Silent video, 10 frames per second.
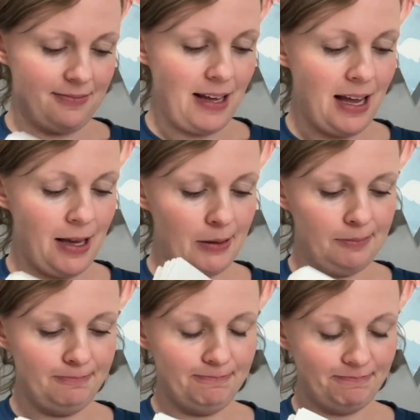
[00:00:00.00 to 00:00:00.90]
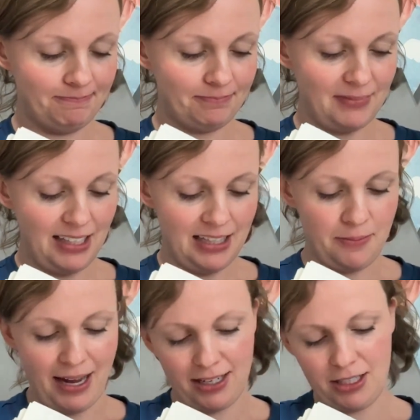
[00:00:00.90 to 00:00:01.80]
And then
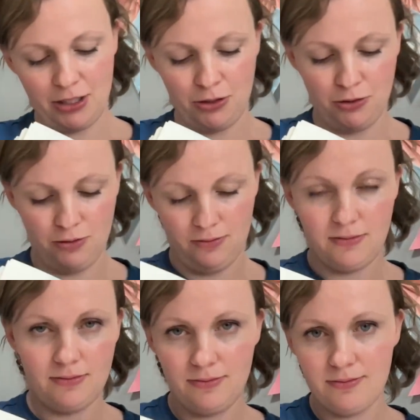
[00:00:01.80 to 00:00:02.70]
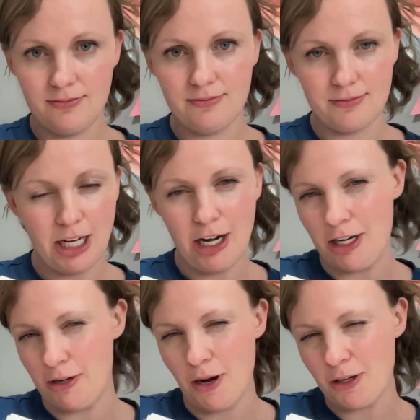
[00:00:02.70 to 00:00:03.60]
back to, are
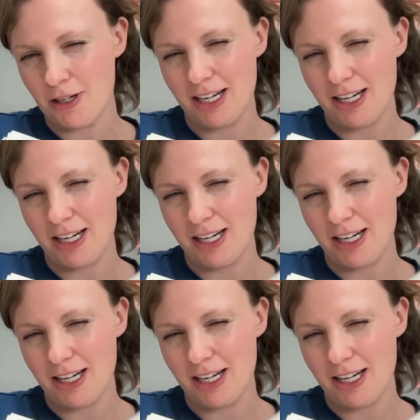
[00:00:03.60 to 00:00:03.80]
you hungry?